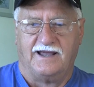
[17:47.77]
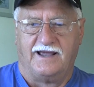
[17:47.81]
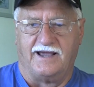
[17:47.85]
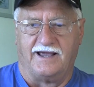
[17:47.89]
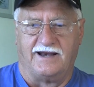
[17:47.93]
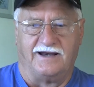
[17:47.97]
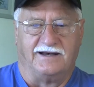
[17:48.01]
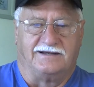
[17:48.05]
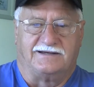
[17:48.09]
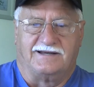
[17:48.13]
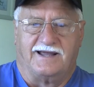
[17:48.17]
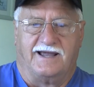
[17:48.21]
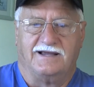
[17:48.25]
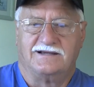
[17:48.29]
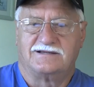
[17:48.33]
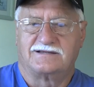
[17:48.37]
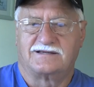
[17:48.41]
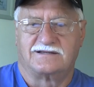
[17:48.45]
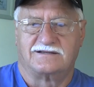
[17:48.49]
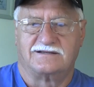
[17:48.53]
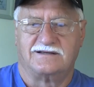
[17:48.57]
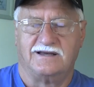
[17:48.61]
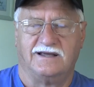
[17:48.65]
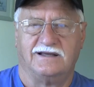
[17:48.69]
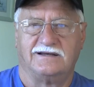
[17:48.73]
and it
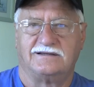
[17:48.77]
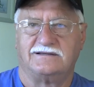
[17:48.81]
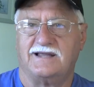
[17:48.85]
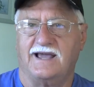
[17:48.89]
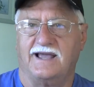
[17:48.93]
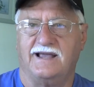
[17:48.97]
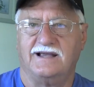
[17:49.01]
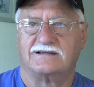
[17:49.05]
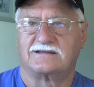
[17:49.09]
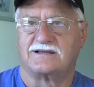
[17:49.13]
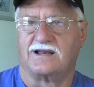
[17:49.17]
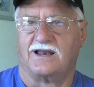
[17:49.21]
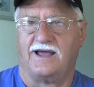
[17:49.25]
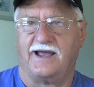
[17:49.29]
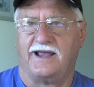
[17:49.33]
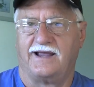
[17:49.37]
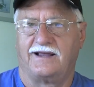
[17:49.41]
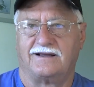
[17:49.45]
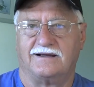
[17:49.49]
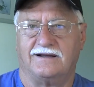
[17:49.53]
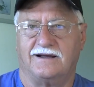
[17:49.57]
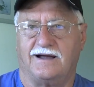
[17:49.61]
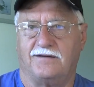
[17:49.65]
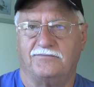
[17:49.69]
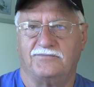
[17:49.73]
tastes it tastes
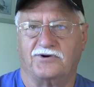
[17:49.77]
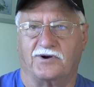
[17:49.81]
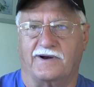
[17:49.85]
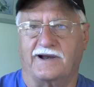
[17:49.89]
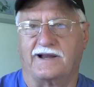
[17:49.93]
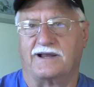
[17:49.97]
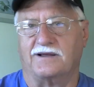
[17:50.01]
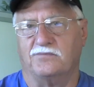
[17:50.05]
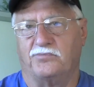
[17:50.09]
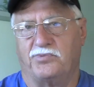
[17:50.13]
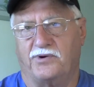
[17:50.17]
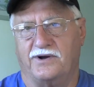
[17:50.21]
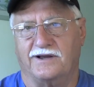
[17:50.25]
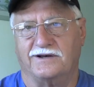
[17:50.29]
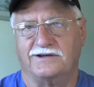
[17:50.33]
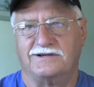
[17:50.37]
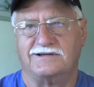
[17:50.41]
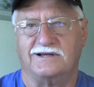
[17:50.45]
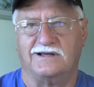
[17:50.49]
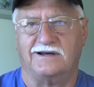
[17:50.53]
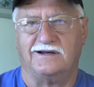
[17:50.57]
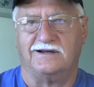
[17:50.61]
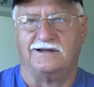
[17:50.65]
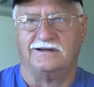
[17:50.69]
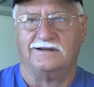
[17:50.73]
like I'm um, drinking punch
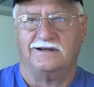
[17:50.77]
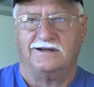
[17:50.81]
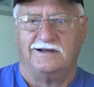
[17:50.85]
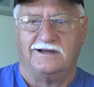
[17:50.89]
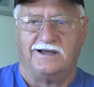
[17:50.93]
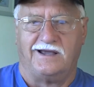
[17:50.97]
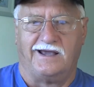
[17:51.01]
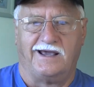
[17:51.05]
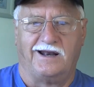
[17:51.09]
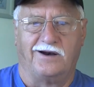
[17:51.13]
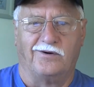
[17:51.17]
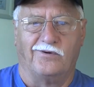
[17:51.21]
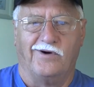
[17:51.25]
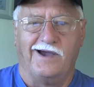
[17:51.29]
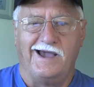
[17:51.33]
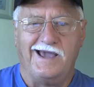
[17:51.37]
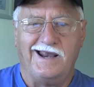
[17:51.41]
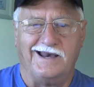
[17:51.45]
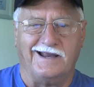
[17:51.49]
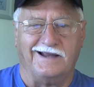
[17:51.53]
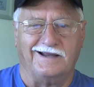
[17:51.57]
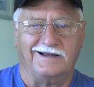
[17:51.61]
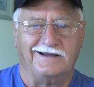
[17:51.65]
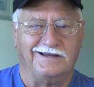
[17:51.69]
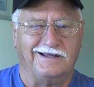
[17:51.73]
at a at a
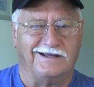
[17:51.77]
wedding.